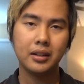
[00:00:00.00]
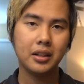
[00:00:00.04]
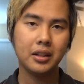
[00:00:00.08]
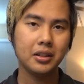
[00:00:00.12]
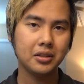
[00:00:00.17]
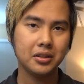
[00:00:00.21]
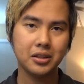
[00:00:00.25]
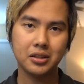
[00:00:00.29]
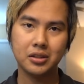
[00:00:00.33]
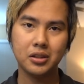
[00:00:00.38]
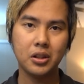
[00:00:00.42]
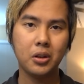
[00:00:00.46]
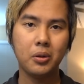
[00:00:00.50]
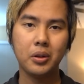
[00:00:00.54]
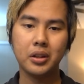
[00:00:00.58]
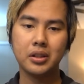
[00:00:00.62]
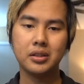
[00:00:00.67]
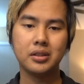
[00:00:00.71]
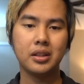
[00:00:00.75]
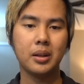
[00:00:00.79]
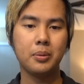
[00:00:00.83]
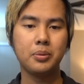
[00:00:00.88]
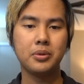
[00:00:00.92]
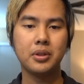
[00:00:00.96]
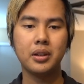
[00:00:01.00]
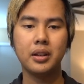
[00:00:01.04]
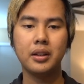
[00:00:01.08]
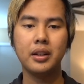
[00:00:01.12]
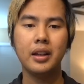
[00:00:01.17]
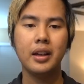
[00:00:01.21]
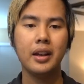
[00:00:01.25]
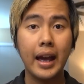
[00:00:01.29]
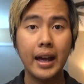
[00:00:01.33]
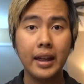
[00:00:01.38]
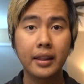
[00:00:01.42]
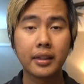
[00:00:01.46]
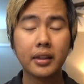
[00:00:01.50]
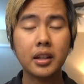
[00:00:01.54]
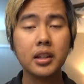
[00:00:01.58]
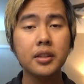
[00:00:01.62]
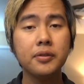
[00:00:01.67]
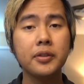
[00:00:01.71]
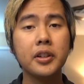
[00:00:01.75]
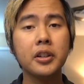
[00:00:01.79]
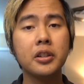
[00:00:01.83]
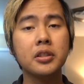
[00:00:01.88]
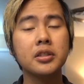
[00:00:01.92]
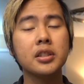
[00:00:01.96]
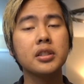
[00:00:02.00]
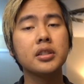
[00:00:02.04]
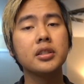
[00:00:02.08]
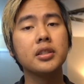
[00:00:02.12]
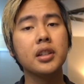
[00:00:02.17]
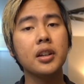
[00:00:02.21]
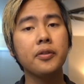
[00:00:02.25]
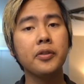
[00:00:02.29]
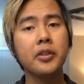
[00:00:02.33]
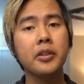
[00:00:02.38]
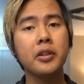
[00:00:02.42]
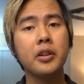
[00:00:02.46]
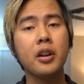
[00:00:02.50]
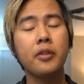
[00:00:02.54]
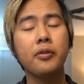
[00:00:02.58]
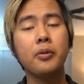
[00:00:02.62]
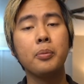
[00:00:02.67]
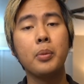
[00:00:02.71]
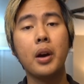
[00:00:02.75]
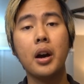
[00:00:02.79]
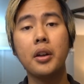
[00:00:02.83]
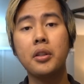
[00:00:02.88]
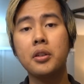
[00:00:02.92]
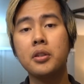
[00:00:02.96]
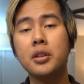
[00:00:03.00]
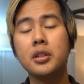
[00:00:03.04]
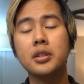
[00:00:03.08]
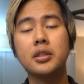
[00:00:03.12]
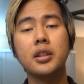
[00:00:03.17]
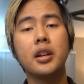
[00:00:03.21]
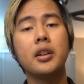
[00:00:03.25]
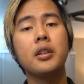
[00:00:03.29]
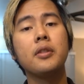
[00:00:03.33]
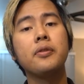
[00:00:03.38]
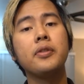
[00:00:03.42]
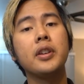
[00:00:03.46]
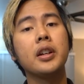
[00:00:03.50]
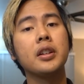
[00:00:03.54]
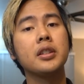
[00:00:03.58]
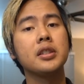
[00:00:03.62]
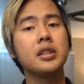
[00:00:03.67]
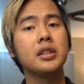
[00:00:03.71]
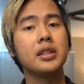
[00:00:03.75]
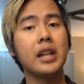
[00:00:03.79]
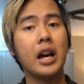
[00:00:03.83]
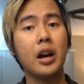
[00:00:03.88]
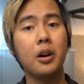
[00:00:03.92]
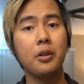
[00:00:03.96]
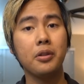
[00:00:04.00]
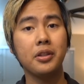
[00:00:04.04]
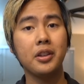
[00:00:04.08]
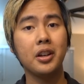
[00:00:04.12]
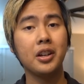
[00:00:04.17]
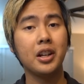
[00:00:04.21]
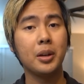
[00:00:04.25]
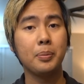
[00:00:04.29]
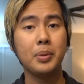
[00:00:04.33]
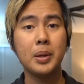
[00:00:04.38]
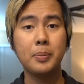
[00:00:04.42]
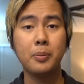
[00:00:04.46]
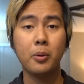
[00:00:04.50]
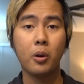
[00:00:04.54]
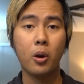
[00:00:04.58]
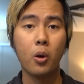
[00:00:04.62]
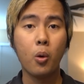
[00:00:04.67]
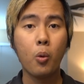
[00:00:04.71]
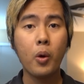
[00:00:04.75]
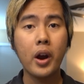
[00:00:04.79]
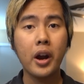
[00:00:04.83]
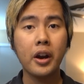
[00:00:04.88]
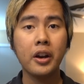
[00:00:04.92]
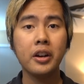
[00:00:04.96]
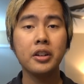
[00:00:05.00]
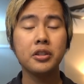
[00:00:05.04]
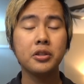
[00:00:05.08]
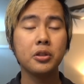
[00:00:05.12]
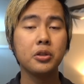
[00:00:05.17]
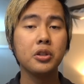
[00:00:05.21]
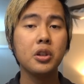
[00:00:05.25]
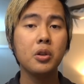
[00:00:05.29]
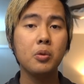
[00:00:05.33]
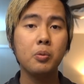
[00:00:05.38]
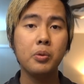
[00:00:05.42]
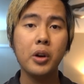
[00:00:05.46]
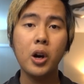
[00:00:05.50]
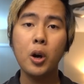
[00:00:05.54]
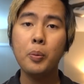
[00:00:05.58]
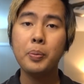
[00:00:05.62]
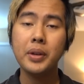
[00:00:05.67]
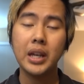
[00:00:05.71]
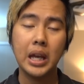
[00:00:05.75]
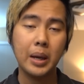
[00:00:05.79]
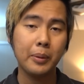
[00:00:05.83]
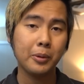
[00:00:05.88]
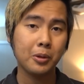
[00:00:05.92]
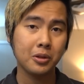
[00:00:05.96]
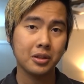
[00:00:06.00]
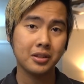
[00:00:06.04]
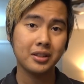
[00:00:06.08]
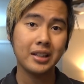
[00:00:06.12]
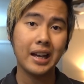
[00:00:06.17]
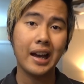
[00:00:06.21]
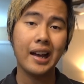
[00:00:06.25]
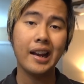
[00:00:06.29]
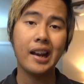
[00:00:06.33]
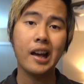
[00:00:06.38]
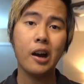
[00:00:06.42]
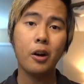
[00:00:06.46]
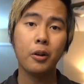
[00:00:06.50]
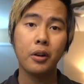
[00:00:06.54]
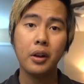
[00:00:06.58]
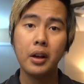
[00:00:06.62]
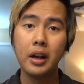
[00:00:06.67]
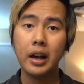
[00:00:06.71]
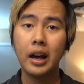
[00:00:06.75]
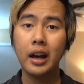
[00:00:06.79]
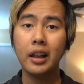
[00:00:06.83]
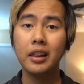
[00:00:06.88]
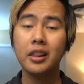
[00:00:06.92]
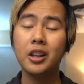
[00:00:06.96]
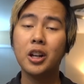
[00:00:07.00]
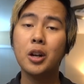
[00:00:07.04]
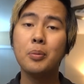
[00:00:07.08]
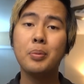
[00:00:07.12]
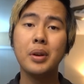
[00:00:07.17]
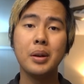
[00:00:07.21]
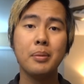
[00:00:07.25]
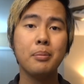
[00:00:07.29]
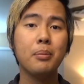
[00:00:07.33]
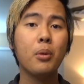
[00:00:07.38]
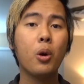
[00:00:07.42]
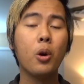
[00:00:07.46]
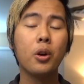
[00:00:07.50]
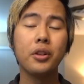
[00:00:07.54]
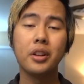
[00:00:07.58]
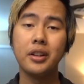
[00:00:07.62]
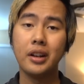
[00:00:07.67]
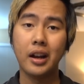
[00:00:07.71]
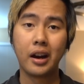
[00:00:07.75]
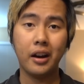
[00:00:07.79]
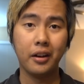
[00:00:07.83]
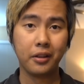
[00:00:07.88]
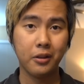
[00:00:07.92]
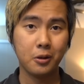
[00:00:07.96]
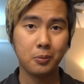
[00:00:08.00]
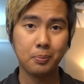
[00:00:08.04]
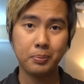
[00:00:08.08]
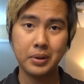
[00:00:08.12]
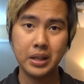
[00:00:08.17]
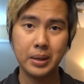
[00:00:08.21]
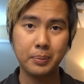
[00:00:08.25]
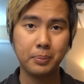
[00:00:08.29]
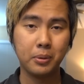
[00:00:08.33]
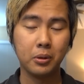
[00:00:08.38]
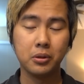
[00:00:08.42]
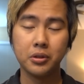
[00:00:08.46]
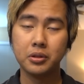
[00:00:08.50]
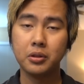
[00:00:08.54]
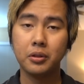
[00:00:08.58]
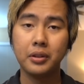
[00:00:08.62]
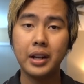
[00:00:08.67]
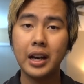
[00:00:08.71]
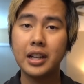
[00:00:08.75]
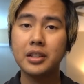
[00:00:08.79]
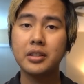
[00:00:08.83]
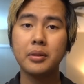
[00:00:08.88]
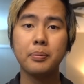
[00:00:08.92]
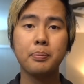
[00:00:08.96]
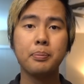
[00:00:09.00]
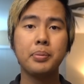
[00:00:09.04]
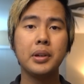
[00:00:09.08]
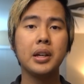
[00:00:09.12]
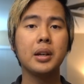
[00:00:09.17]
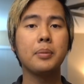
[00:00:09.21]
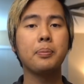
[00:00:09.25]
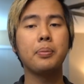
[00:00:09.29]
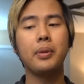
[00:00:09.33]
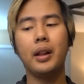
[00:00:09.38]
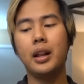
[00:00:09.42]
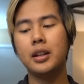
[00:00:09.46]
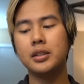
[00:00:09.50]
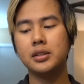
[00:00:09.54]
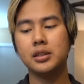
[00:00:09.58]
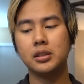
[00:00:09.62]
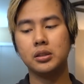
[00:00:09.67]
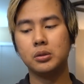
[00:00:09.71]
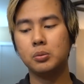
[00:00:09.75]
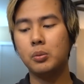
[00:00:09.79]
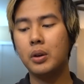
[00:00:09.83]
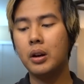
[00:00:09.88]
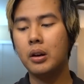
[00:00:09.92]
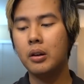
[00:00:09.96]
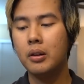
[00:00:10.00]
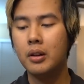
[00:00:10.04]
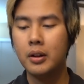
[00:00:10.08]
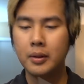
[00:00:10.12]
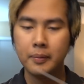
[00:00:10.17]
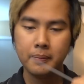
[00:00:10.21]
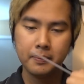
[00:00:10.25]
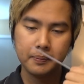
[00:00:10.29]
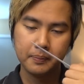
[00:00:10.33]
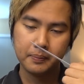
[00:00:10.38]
This is no exception. And this fragrance is different enough from other designer fragrances out there that people are wearing, so you will be able to stand out a little bit more than other people. So that's a big plus as well.